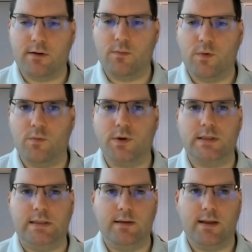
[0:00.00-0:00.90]
And when we're
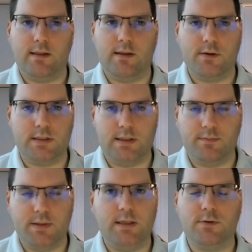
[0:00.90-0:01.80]
seeing that there's a
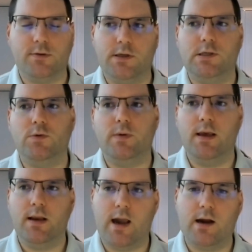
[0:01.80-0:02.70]
potential issue, we
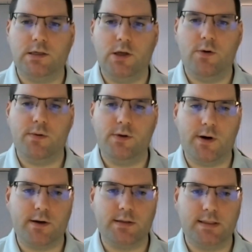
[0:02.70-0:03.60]
can actually go into
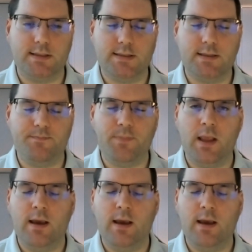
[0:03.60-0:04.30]
our system